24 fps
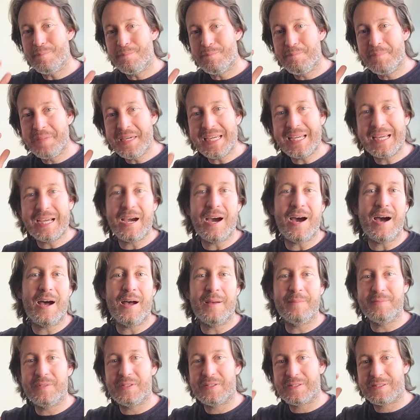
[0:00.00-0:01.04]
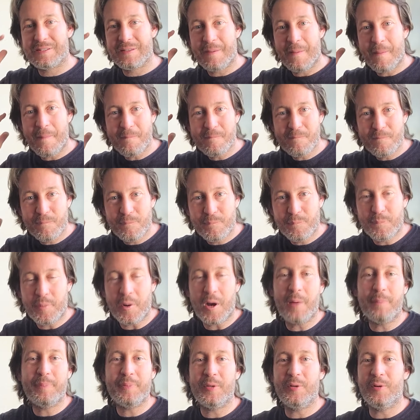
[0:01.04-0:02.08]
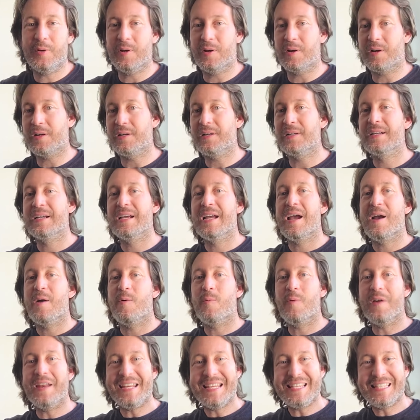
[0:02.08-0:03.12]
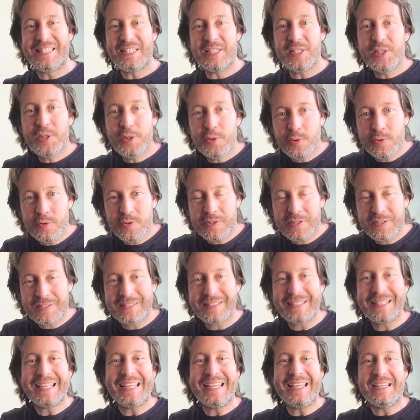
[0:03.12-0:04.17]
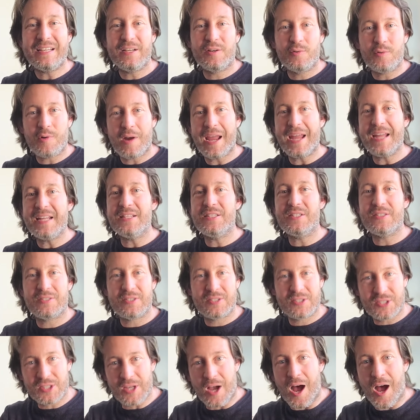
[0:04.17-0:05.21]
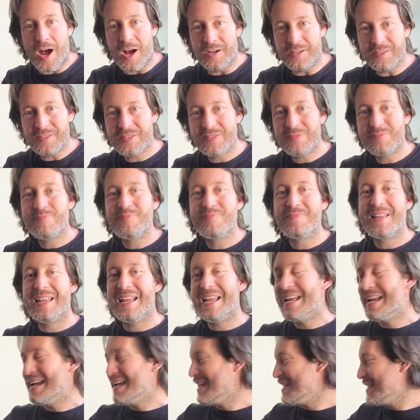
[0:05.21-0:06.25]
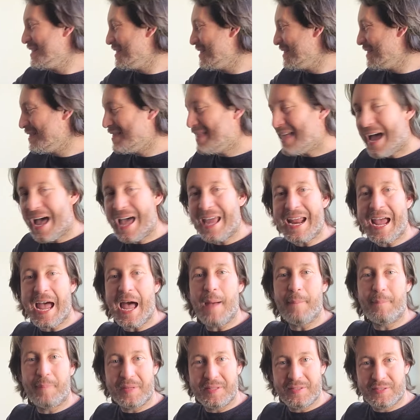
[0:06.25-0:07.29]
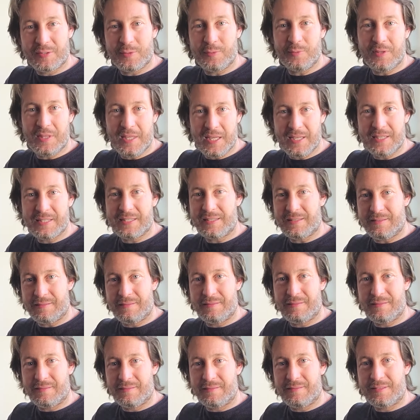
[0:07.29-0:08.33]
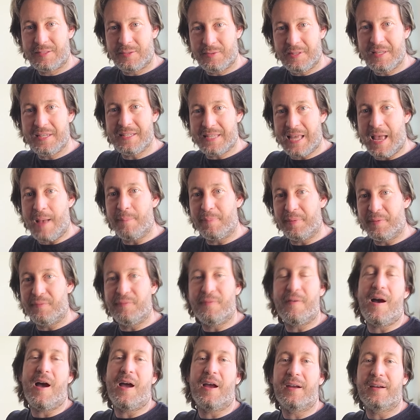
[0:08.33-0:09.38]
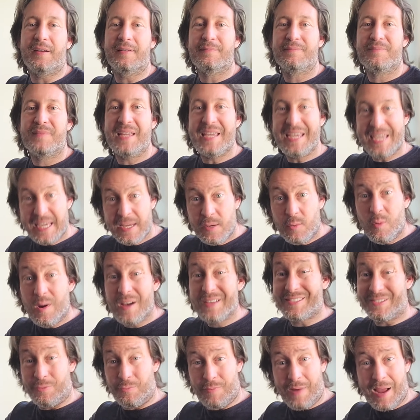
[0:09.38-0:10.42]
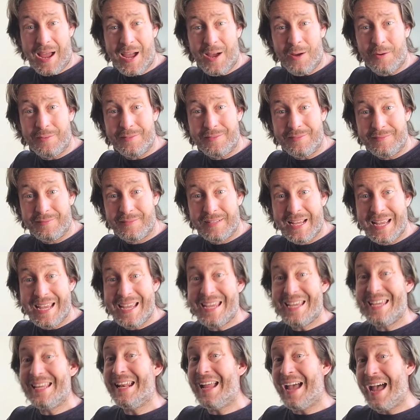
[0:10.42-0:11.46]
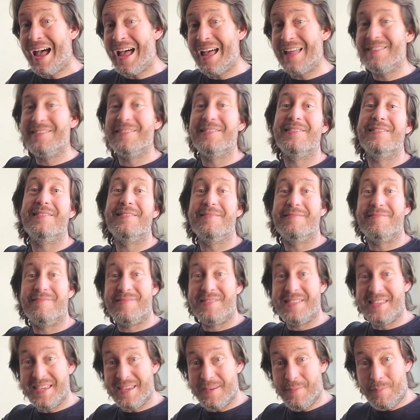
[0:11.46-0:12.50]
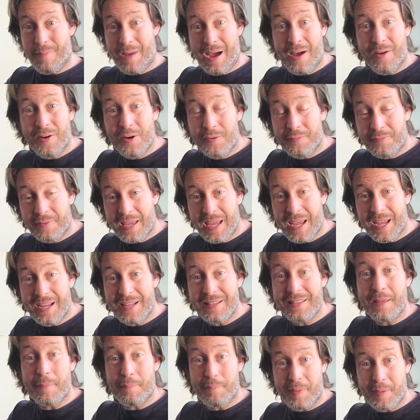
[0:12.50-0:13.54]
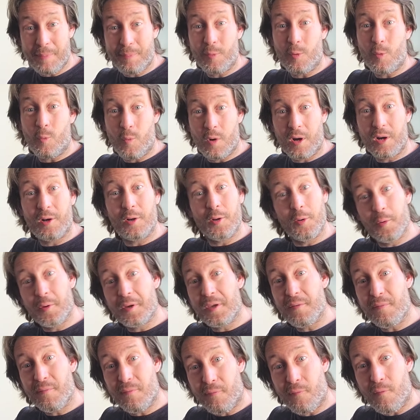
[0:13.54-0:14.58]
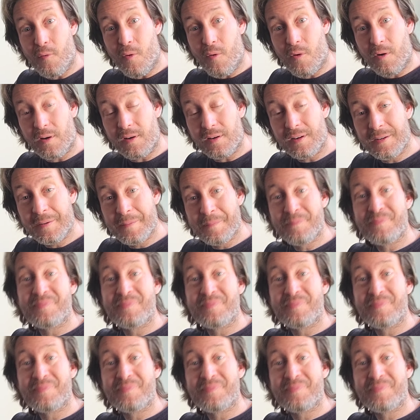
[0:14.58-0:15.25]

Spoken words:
becomes popular when it's used in great songs. That happens to this amplifier. It was around, it had the amount of gain that people were looking for,